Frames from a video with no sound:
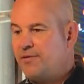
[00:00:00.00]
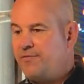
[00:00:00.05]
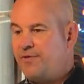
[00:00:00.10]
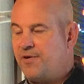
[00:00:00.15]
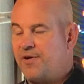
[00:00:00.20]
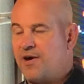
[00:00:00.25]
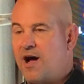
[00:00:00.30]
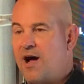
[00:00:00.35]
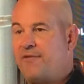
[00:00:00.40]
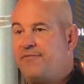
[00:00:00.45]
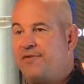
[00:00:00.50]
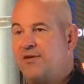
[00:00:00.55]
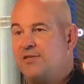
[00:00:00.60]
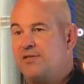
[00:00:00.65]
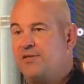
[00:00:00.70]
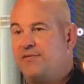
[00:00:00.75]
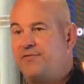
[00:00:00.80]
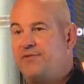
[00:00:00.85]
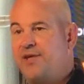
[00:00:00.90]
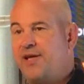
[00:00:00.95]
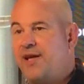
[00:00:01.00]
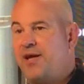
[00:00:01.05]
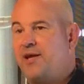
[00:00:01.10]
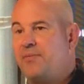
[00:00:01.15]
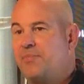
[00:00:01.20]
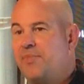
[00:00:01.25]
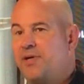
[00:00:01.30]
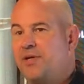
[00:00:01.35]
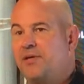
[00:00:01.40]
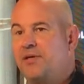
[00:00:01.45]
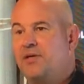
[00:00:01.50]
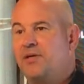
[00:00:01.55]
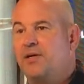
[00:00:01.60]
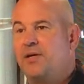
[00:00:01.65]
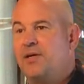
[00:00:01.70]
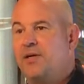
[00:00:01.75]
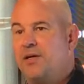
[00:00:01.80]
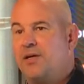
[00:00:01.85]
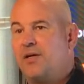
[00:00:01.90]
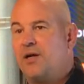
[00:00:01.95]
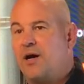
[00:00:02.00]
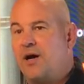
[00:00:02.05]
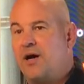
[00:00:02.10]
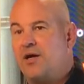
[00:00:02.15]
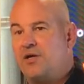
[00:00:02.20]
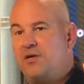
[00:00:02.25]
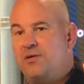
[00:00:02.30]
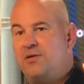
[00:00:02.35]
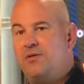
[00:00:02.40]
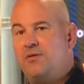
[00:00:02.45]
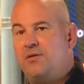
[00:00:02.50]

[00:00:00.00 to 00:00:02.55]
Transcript: you're an offensive team and